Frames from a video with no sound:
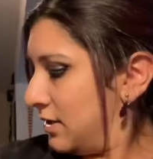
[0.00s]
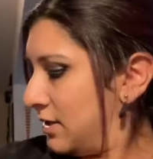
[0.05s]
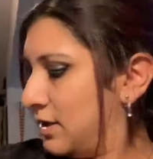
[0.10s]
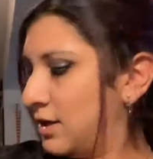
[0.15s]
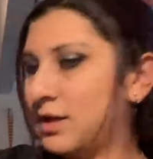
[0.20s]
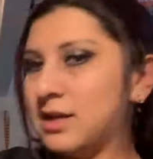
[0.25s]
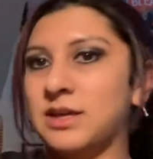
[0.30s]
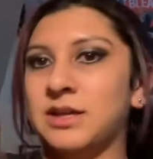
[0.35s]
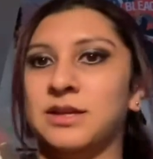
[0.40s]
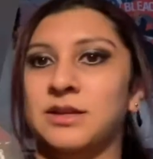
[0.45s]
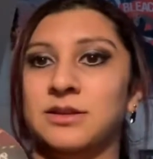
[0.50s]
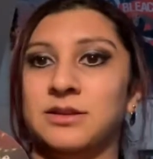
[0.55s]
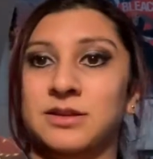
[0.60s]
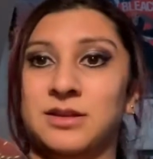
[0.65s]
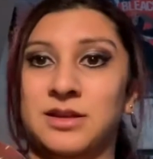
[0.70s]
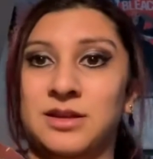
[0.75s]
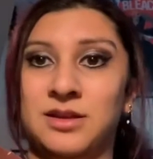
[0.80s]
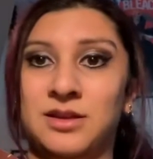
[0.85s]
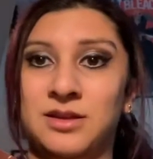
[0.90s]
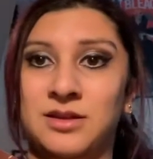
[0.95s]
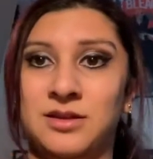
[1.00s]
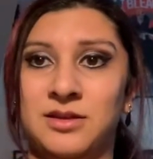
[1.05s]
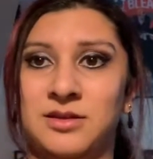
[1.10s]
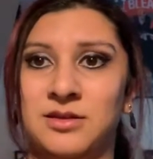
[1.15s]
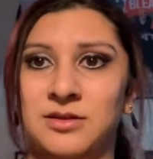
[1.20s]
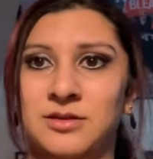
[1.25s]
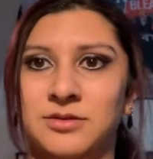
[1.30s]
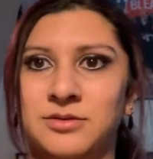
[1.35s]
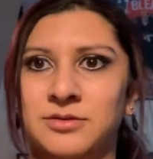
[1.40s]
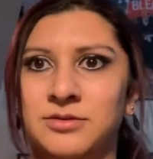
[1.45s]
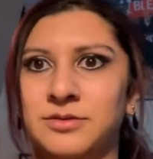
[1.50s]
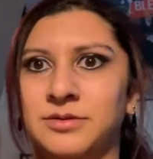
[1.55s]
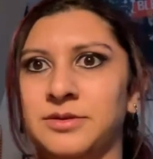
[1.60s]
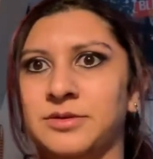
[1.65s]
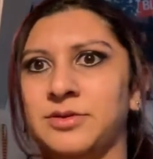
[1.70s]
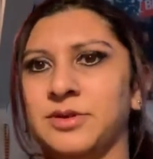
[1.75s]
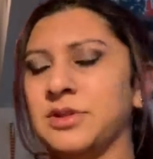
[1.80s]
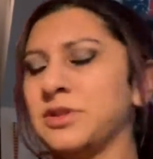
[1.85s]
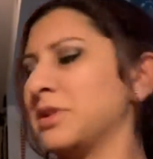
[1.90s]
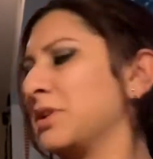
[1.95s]
and
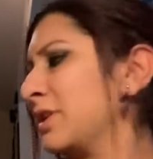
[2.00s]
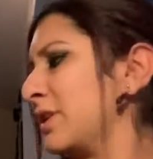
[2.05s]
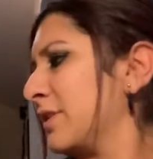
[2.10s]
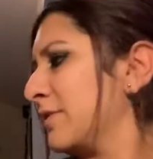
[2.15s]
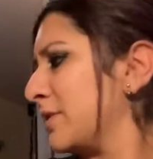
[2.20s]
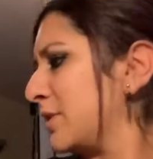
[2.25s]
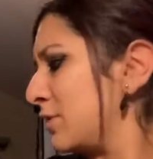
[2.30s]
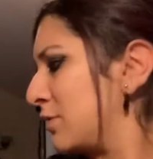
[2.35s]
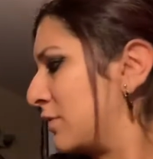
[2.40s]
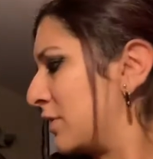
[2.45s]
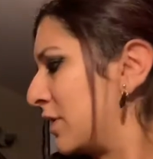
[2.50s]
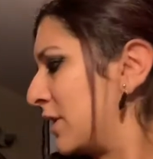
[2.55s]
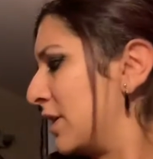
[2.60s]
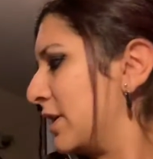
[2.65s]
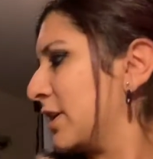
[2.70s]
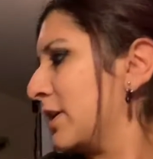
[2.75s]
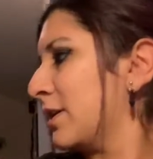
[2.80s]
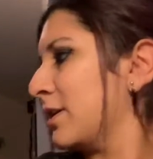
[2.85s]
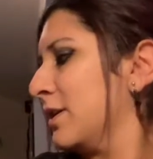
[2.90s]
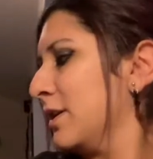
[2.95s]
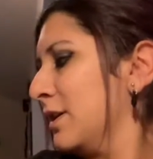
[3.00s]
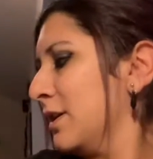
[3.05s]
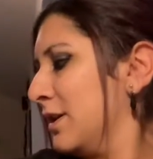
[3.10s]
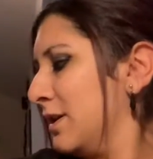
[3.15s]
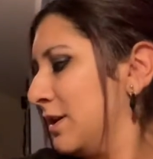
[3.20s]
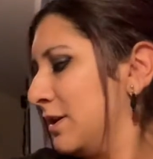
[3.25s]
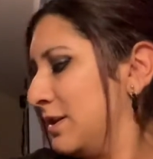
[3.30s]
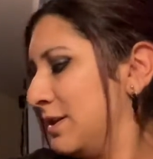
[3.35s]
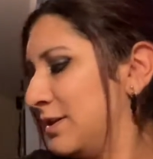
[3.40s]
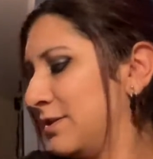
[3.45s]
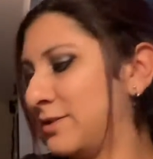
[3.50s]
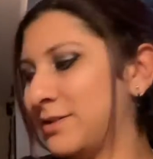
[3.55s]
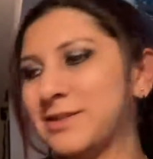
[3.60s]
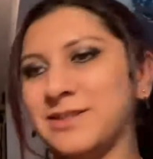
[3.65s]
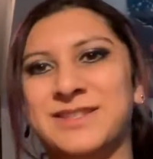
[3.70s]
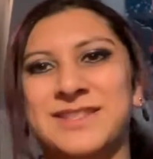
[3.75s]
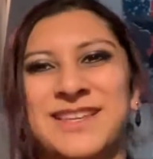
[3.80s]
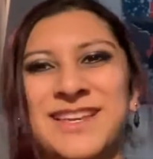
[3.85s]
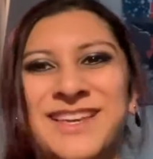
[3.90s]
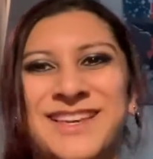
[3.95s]
Stranger Than Us Cinderella. And
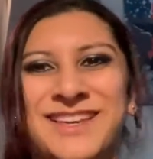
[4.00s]
there's